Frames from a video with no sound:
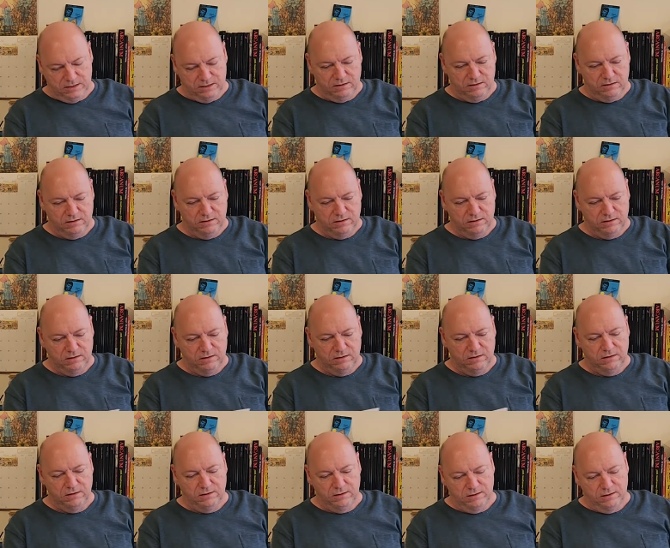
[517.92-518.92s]

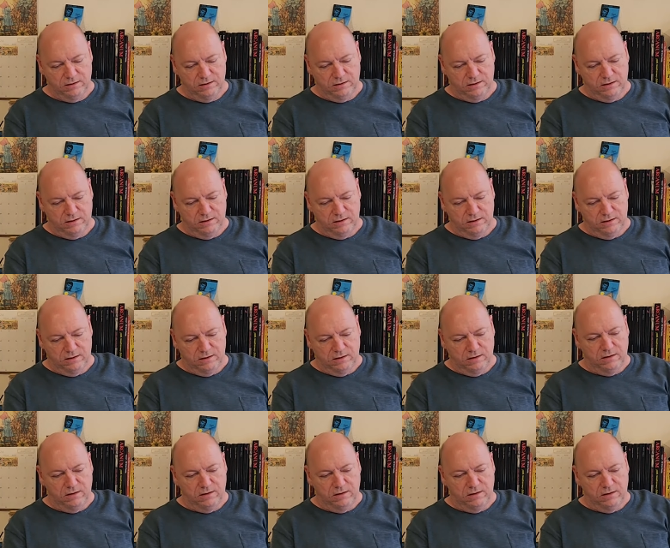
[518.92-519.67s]
[no speech]